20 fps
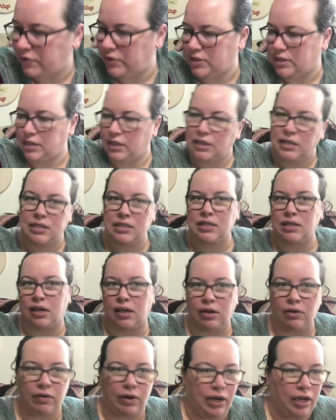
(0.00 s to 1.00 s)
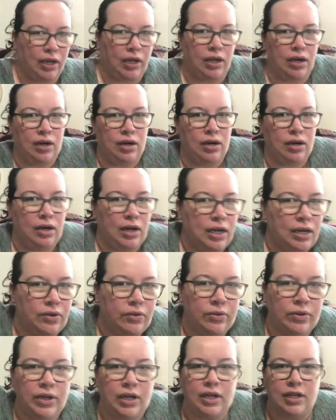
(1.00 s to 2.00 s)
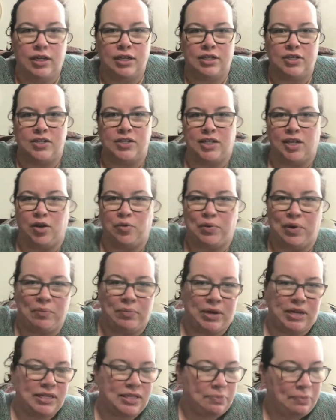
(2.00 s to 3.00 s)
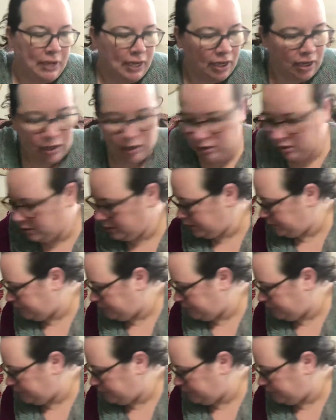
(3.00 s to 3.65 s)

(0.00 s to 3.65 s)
if it's like sitting right here. Do you see all my mess back here?